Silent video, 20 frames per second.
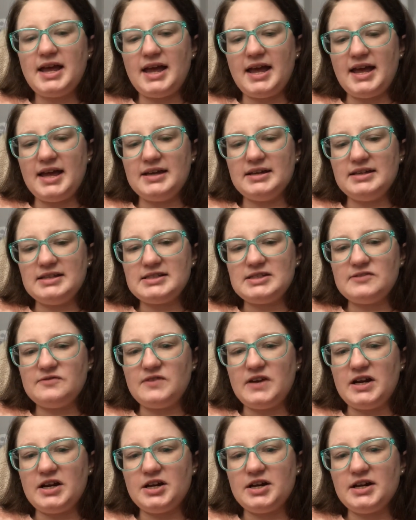And it's a
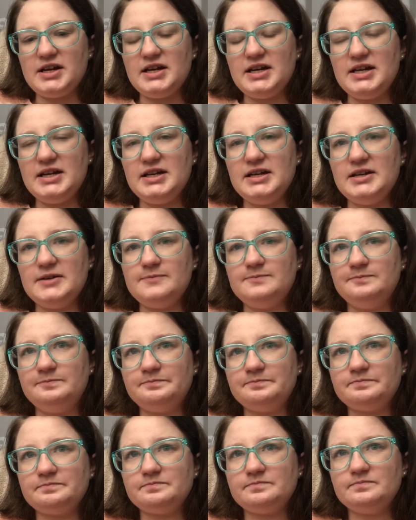very
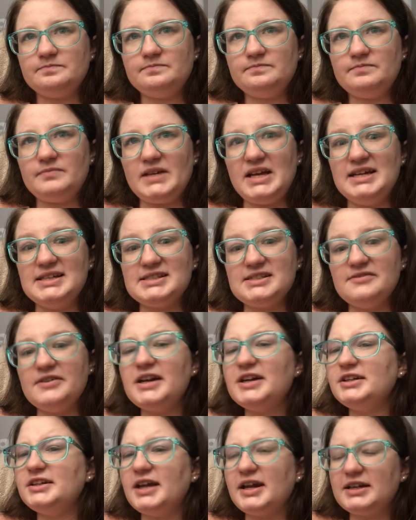
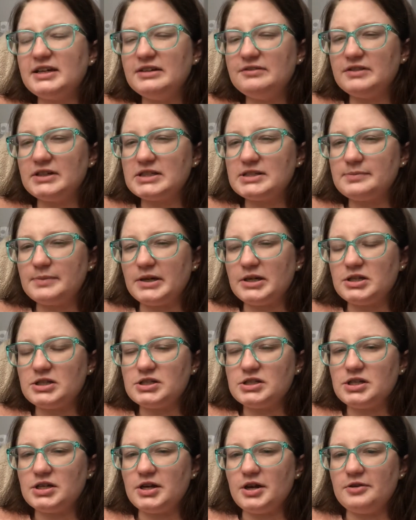negative
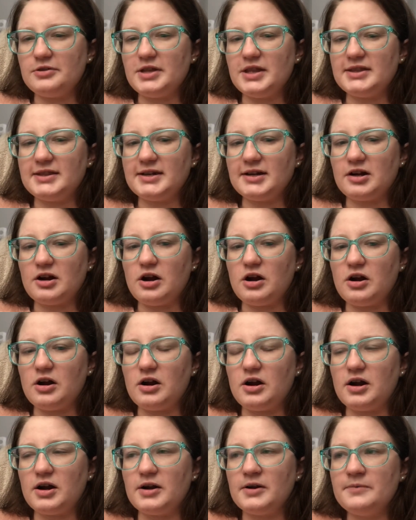experience to know that there
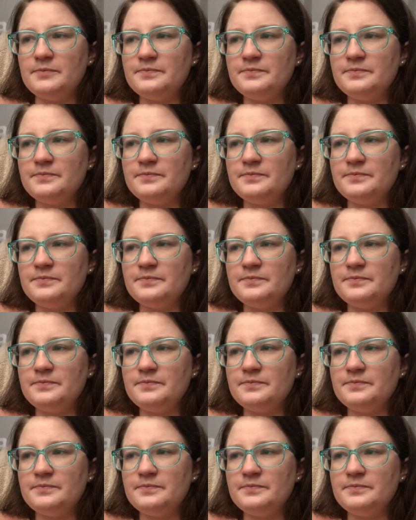are